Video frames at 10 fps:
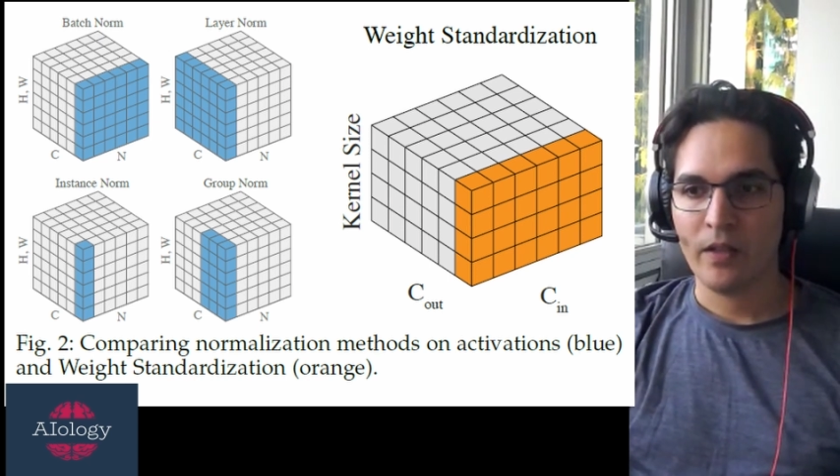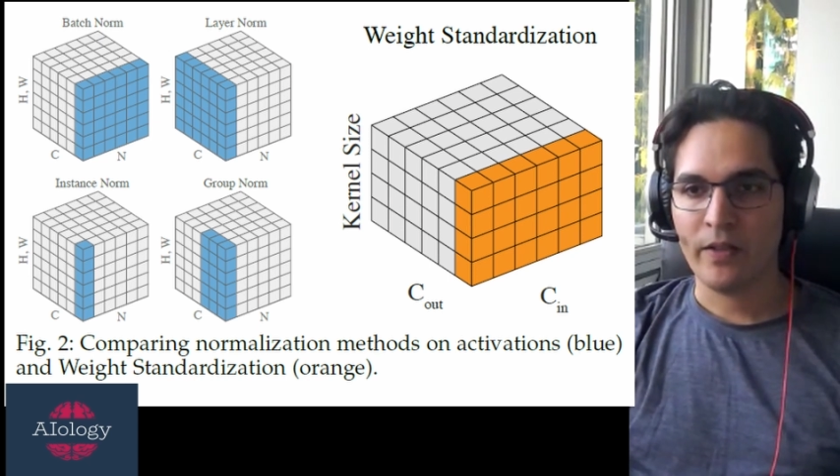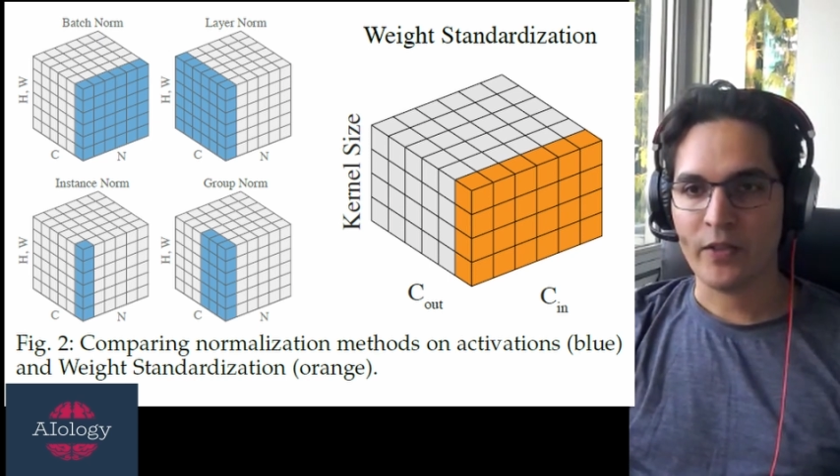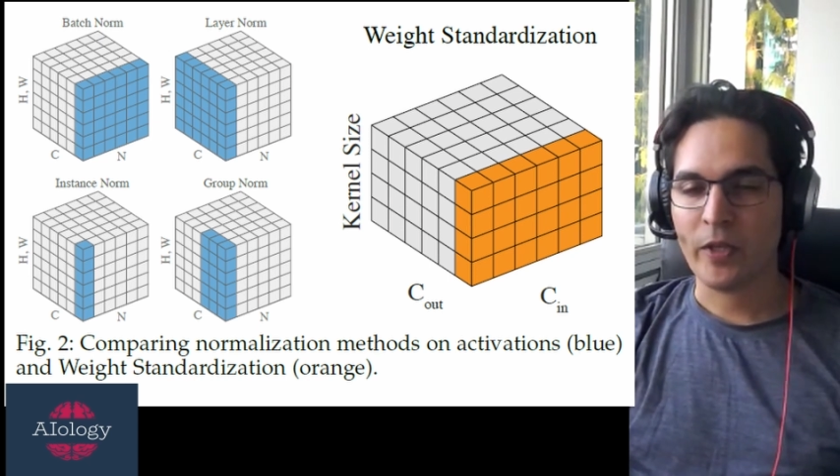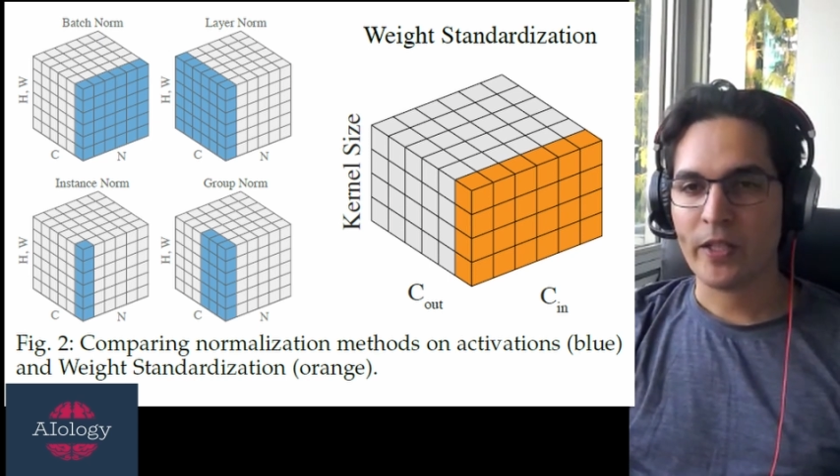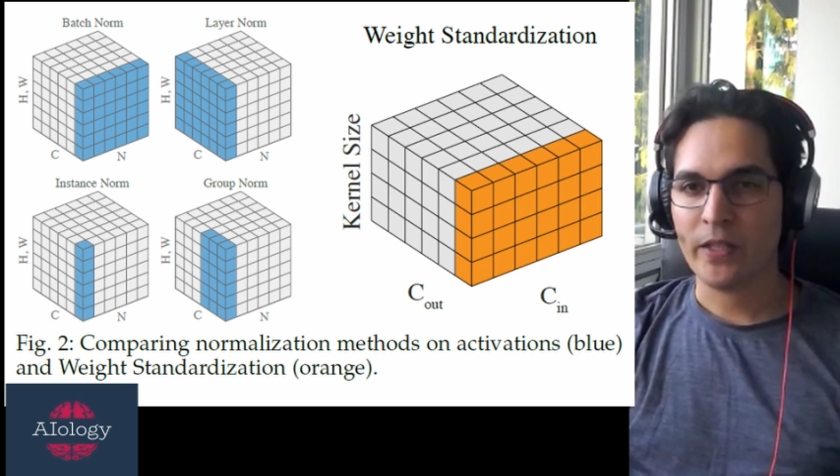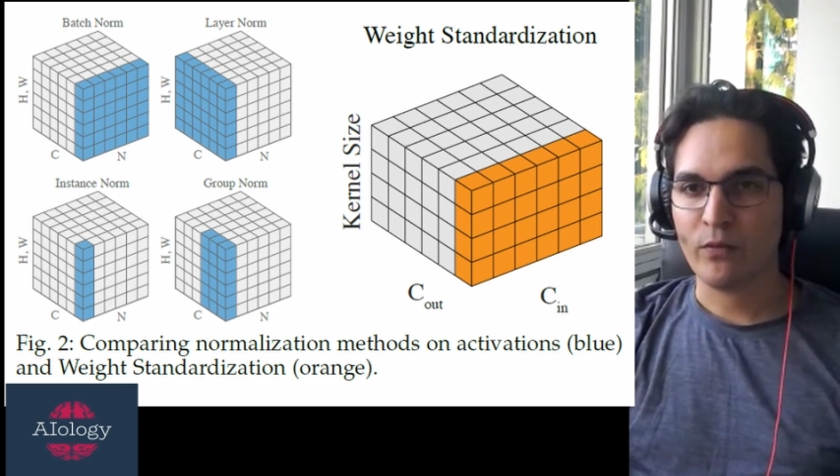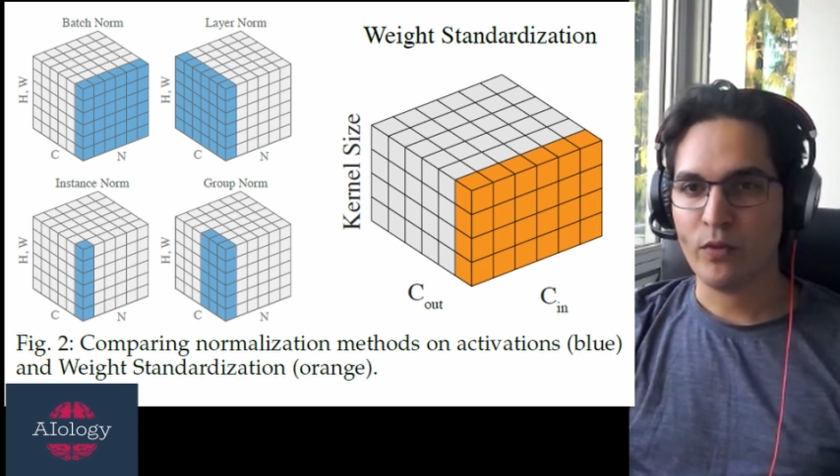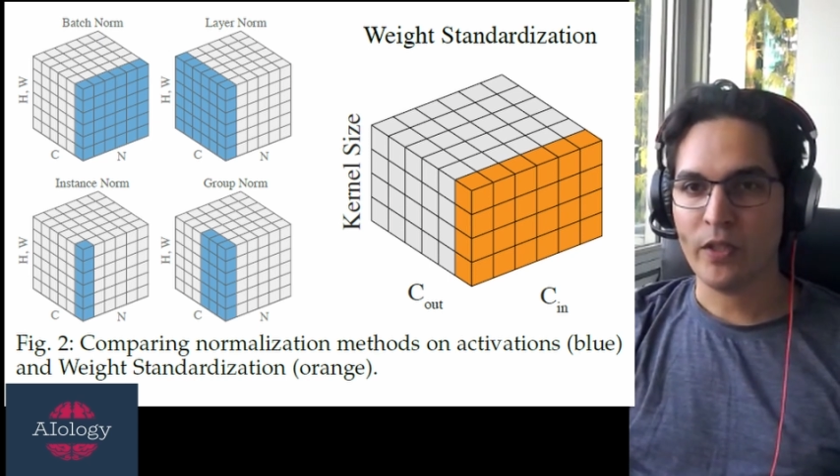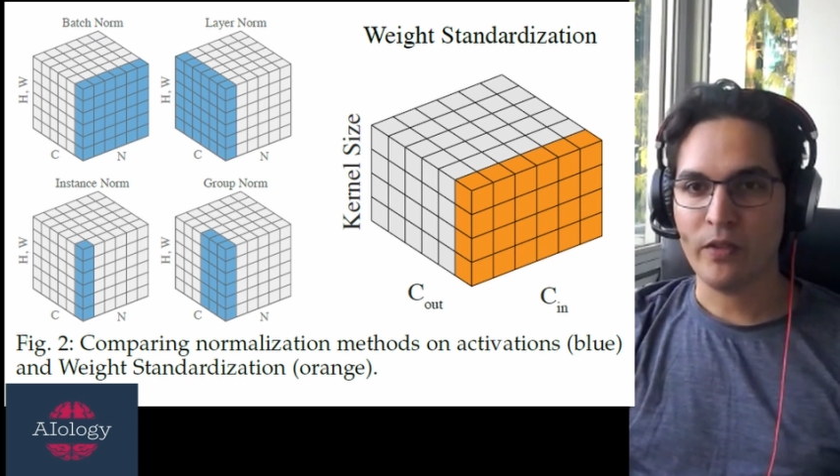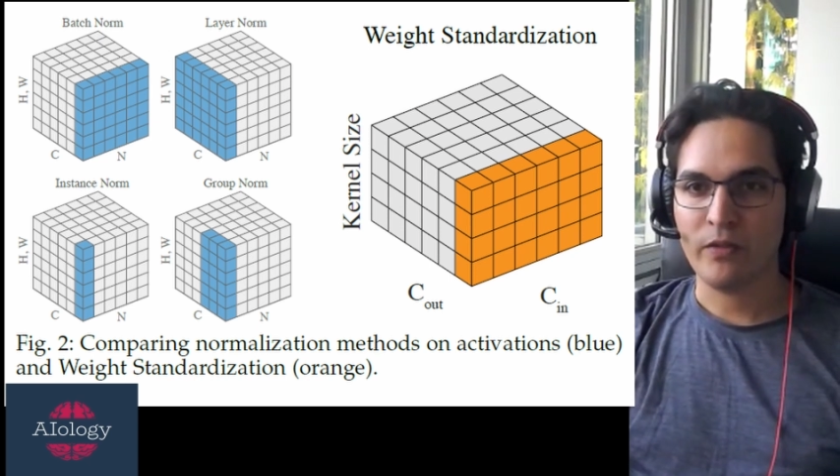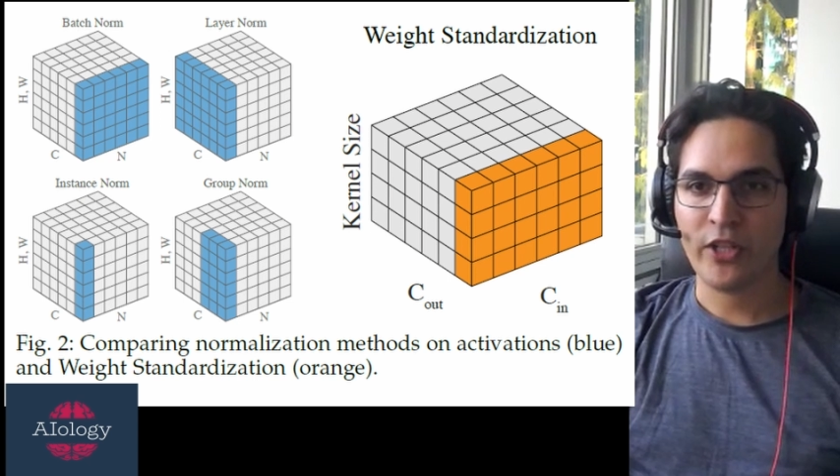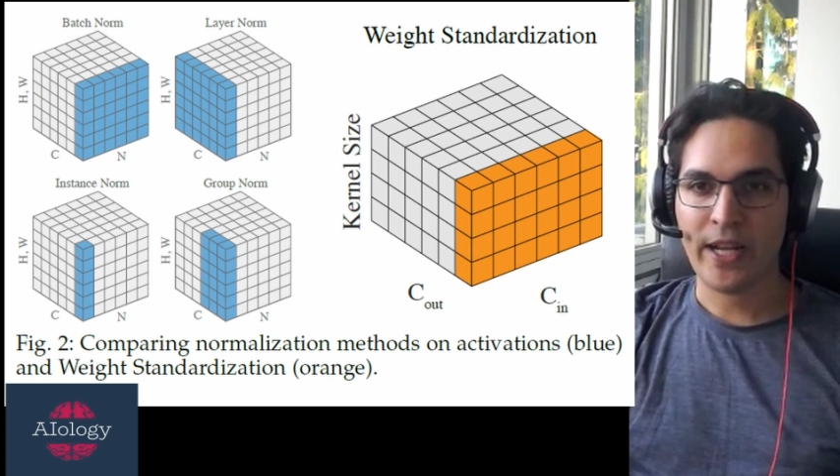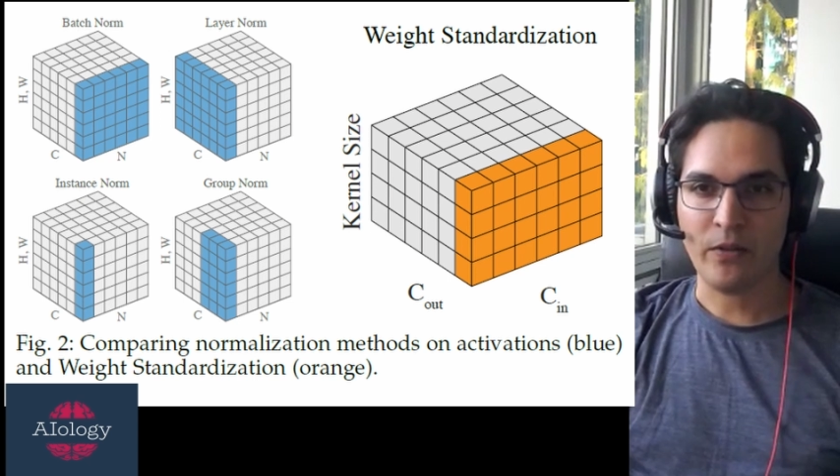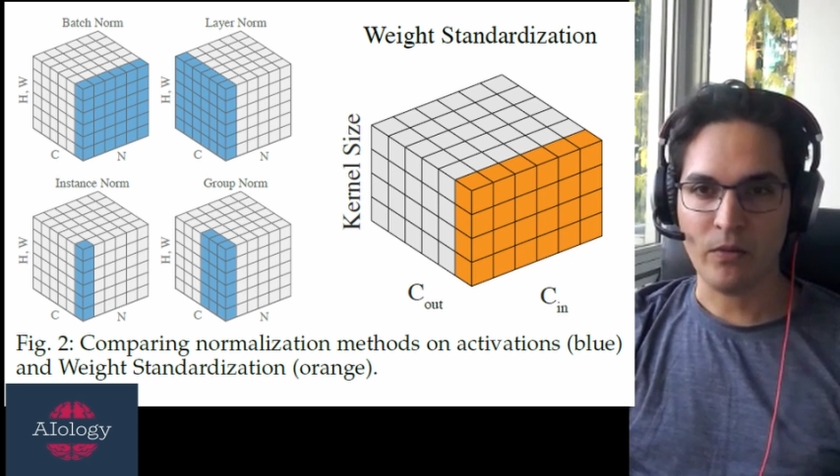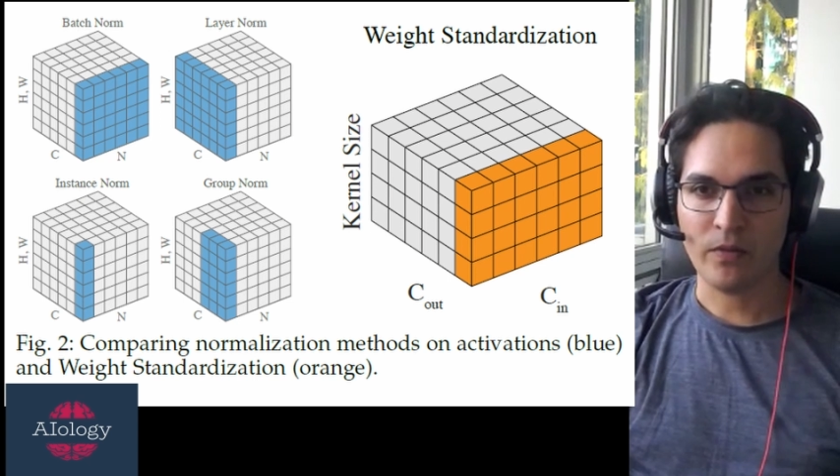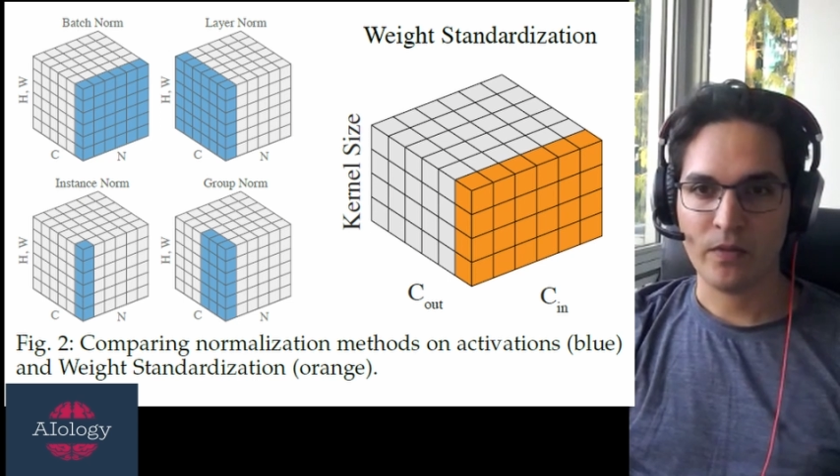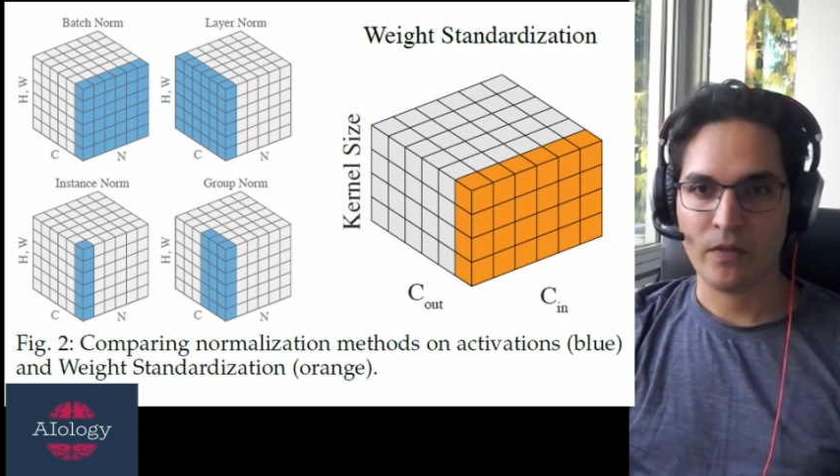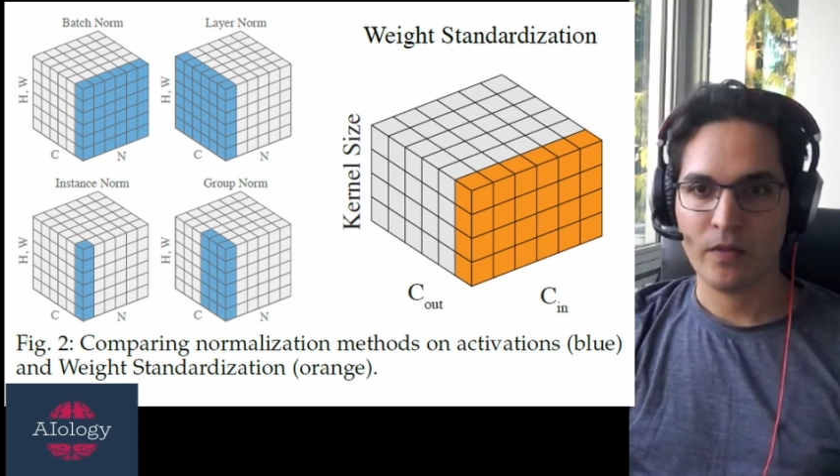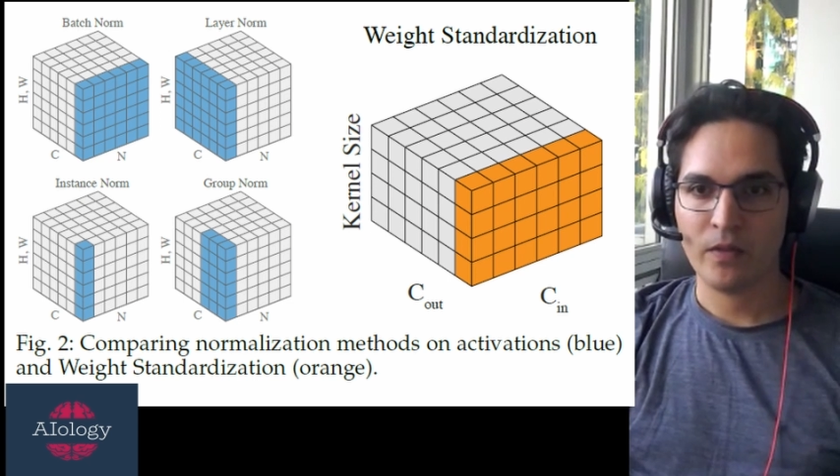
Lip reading: respective to their channels.